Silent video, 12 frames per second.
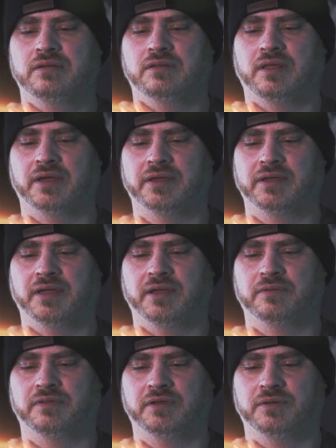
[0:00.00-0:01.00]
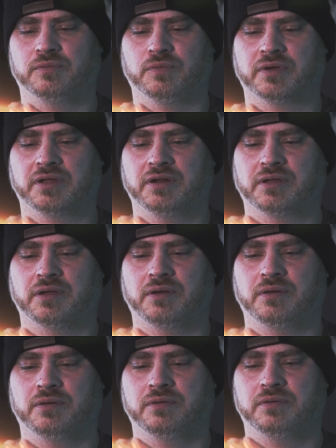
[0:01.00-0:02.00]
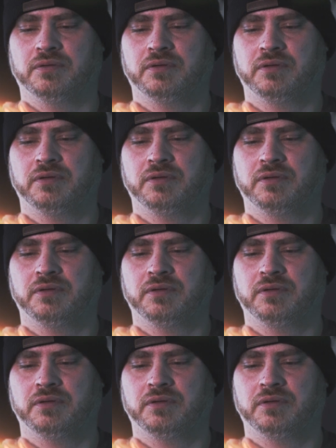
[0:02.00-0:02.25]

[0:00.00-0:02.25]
light, and then we're gonna go